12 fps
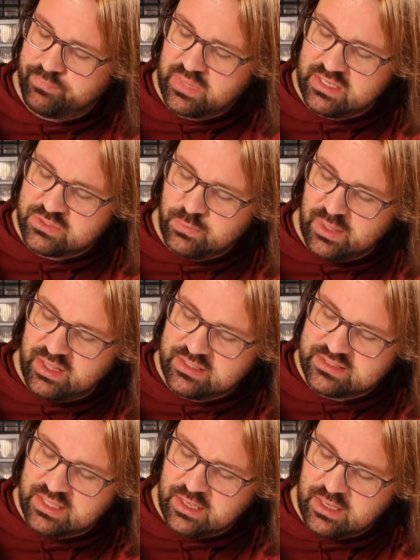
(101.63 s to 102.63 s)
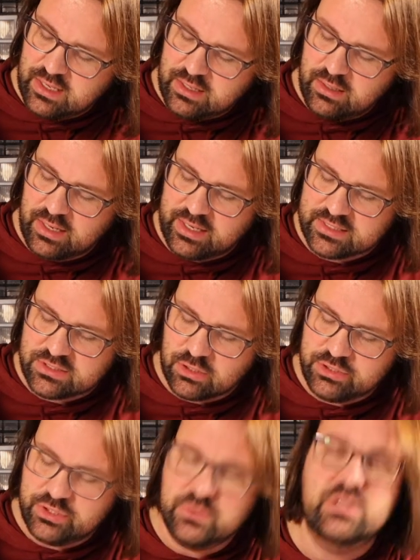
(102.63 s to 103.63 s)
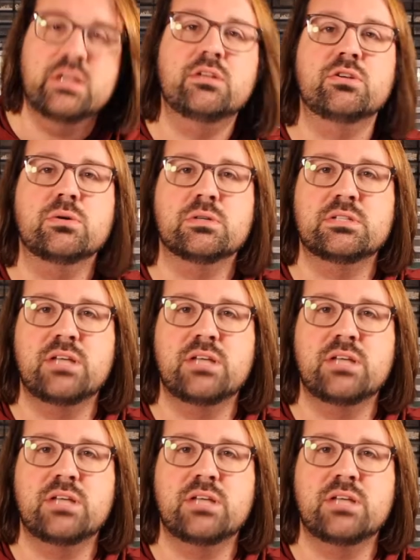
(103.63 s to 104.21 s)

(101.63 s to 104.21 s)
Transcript: as well as the hut. I guess R2-D2 is